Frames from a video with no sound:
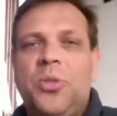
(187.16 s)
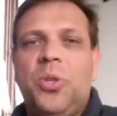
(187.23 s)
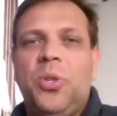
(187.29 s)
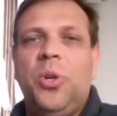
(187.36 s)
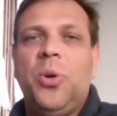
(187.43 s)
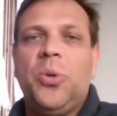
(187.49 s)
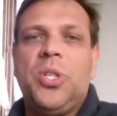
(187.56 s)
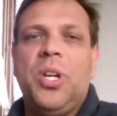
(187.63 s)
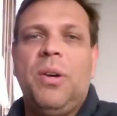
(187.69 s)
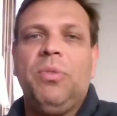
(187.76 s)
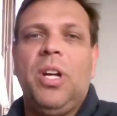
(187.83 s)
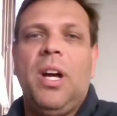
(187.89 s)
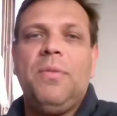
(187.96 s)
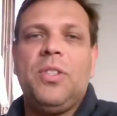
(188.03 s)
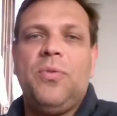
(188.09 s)
go
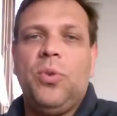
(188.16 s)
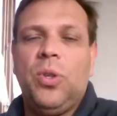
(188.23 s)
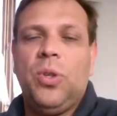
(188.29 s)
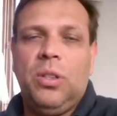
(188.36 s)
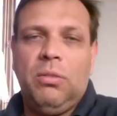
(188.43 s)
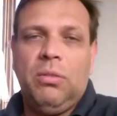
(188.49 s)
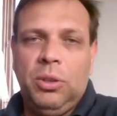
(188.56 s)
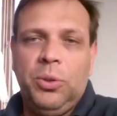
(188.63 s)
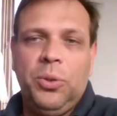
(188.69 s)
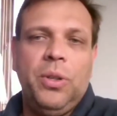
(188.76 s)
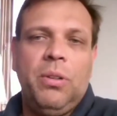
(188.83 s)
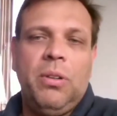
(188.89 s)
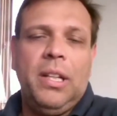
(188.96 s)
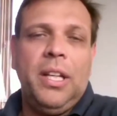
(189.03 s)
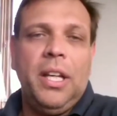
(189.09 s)
sometimes for
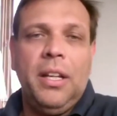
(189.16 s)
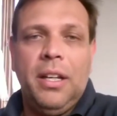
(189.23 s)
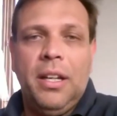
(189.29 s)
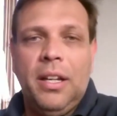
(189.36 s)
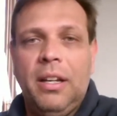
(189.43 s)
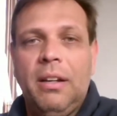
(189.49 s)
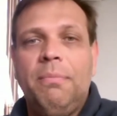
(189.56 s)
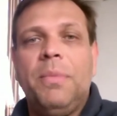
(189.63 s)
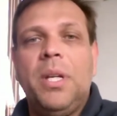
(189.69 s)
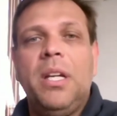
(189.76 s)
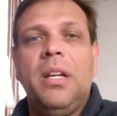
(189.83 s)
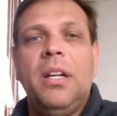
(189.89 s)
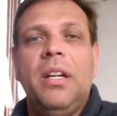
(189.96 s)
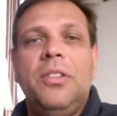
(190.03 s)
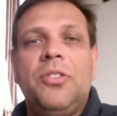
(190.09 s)
running
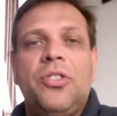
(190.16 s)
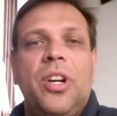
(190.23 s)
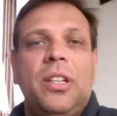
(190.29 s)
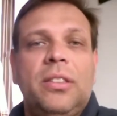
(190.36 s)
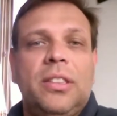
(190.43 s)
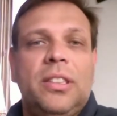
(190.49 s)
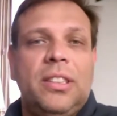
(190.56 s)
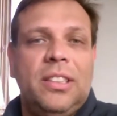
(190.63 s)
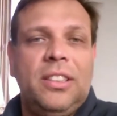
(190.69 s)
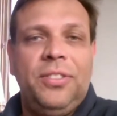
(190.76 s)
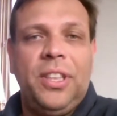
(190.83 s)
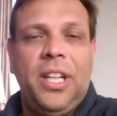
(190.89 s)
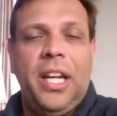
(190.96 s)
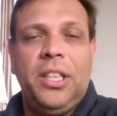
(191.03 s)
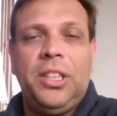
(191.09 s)
instructor
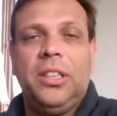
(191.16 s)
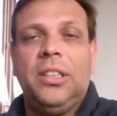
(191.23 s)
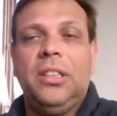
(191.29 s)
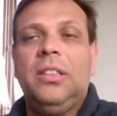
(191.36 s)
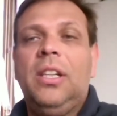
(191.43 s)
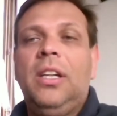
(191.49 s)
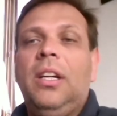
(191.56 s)
certification